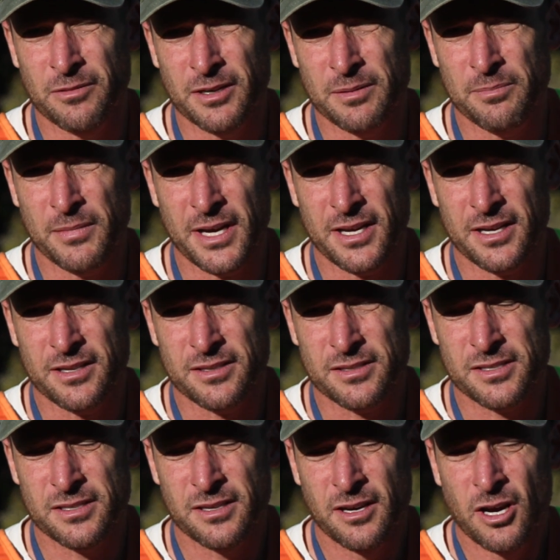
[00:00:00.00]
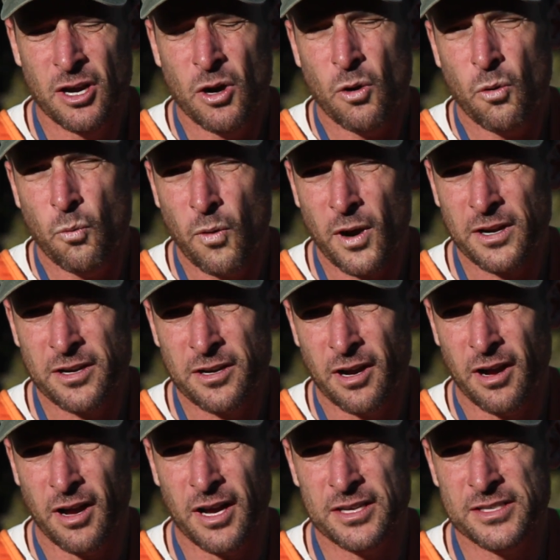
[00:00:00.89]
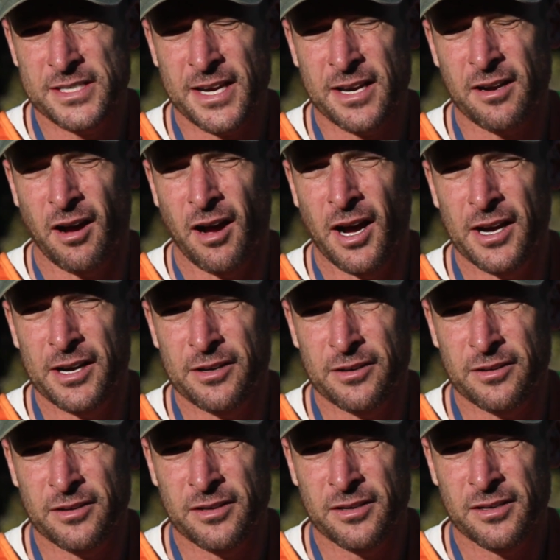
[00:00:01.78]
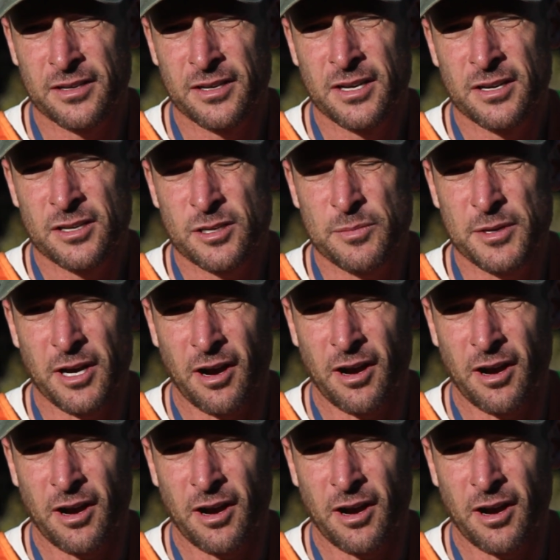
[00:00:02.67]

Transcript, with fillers: remains, what caused that iron to be